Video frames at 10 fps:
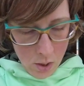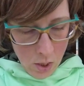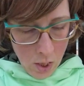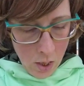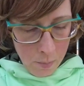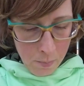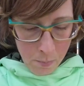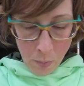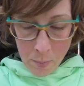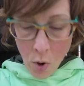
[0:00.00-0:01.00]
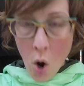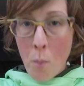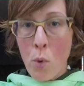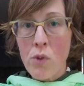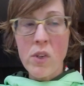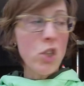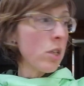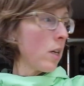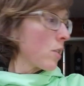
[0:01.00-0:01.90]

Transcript: My motivation has